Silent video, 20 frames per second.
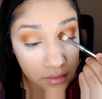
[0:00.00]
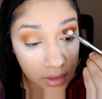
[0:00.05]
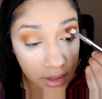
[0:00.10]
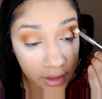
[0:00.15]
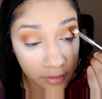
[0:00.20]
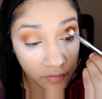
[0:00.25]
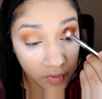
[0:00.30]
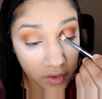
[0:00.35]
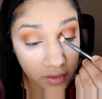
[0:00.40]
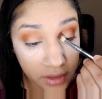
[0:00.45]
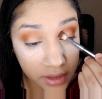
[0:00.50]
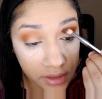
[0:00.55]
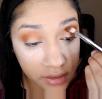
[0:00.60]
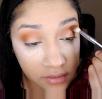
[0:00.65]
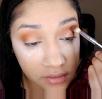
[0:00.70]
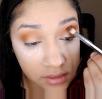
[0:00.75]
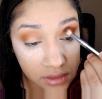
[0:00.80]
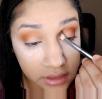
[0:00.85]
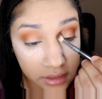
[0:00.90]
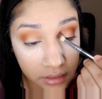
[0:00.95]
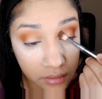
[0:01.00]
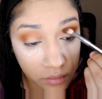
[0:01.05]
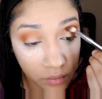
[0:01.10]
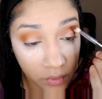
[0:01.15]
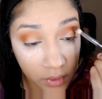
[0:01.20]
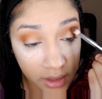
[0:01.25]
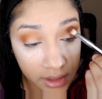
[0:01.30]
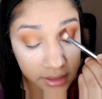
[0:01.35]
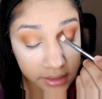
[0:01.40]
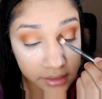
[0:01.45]
I've only used it
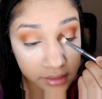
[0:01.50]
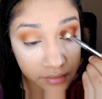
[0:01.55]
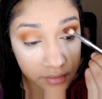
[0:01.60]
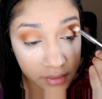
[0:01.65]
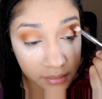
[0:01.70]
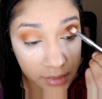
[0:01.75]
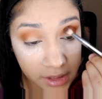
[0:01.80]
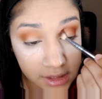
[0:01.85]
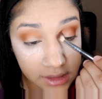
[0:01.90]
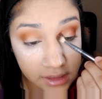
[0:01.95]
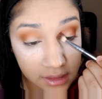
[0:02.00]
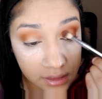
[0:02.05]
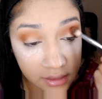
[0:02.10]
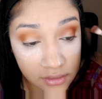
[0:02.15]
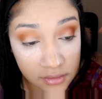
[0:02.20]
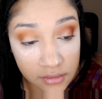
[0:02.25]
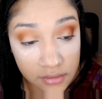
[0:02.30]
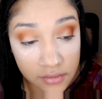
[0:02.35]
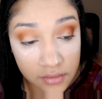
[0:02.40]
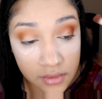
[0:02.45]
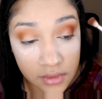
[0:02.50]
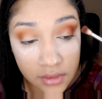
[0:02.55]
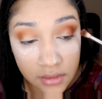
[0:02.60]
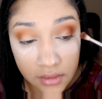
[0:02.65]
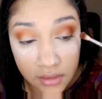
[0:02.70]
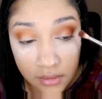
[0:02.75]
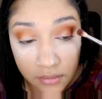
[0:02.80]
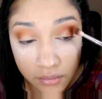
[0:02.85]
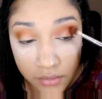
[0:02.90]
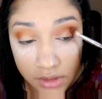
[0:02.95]
once for myself
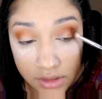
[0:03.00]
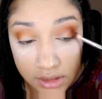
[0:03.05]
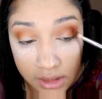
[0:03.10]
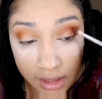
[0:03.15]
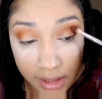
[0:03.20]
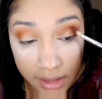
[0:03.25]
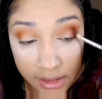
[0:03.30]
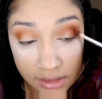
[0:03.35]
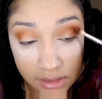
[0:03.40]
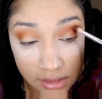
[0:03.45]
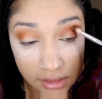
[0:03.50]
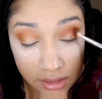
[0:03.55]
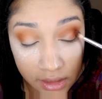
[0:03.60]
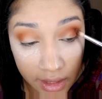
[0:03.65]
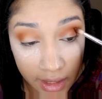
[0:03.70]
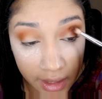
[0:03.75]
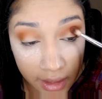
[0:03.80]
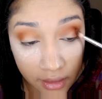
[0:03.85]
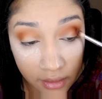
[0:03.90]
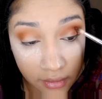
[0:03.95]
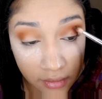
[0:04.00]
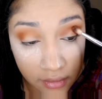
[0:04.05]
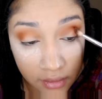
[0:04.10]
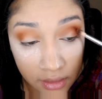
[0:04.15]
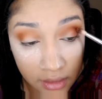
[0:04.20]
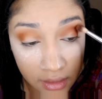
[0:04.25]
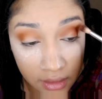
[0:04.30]
besides now,